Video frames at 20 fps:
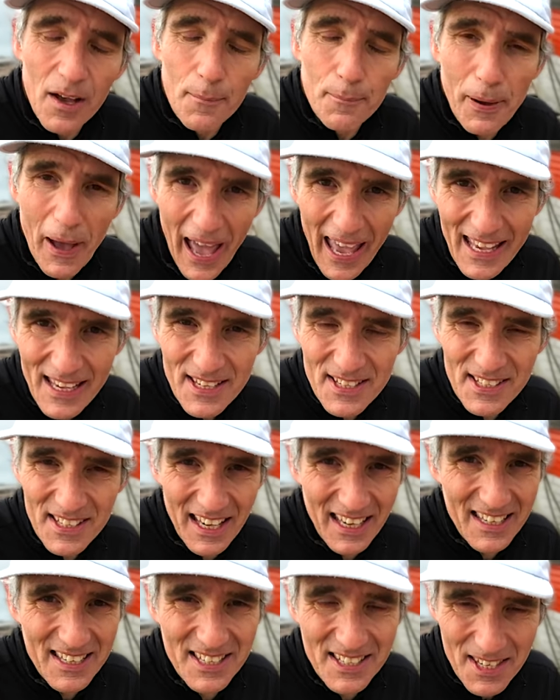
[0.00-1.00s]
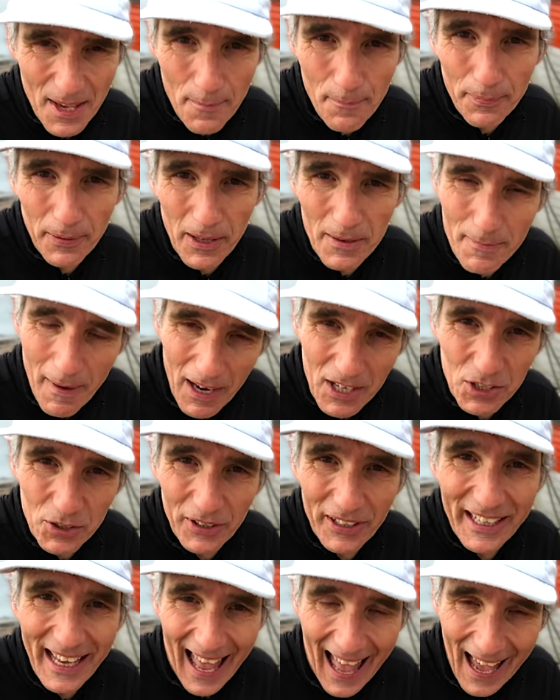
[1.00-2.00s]
Pace is simply
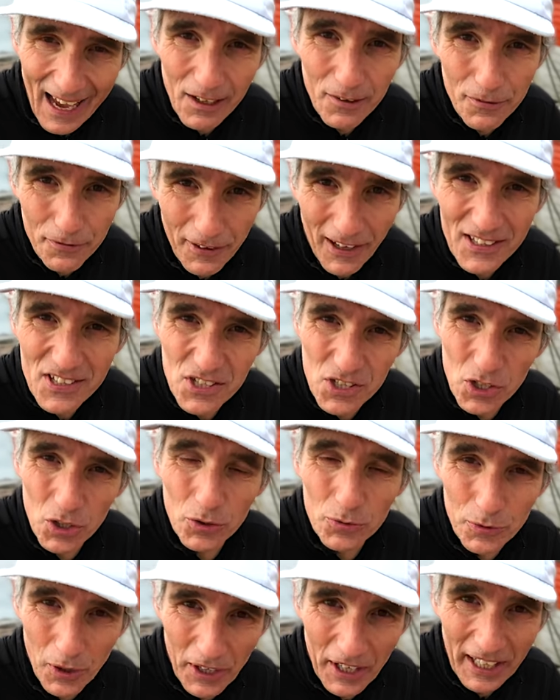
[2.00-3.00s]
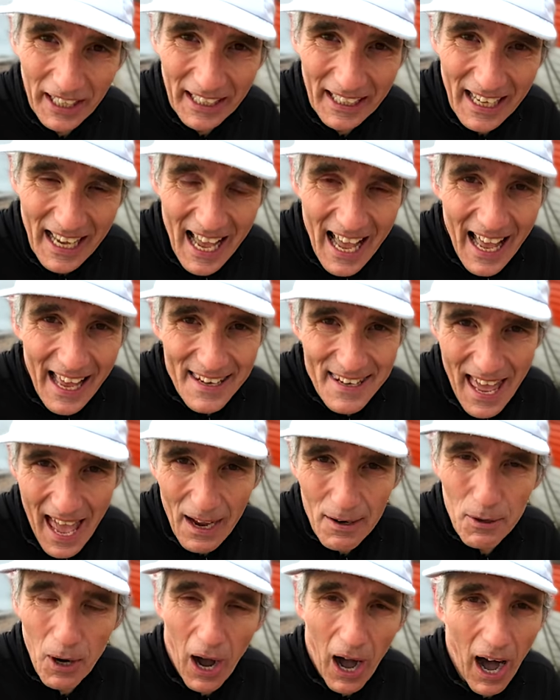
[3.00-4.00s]
measuring how fast you're running.
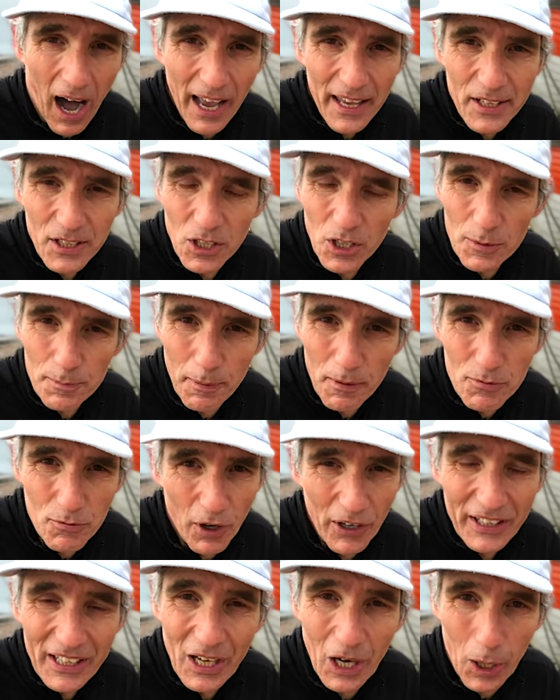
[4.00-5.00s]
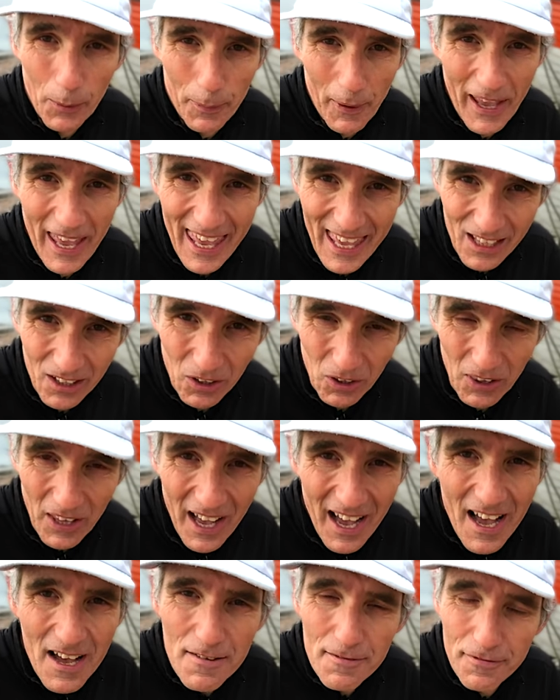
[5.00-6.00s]
Now, I could be running up a hill
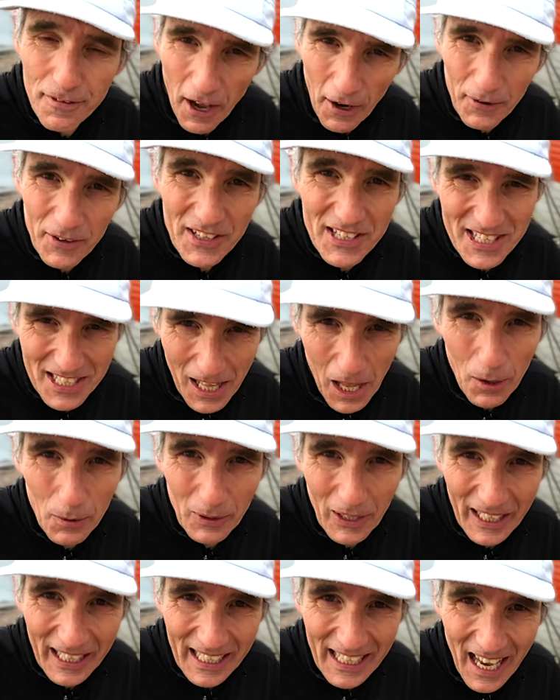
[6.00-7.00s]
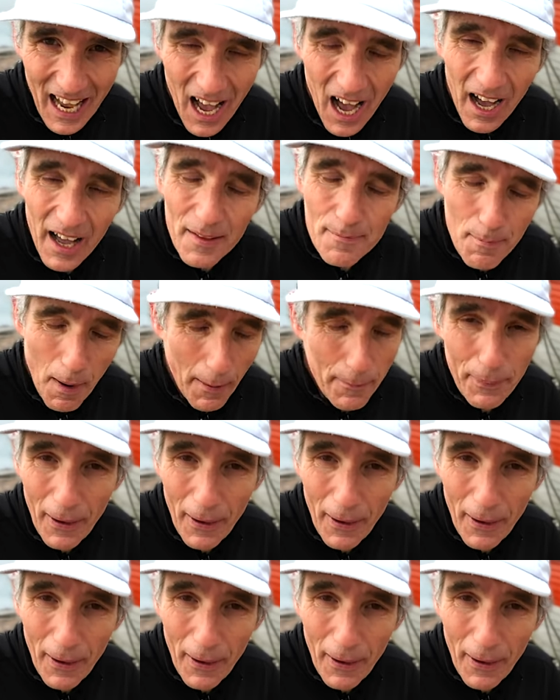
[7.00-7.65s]
very slowly. My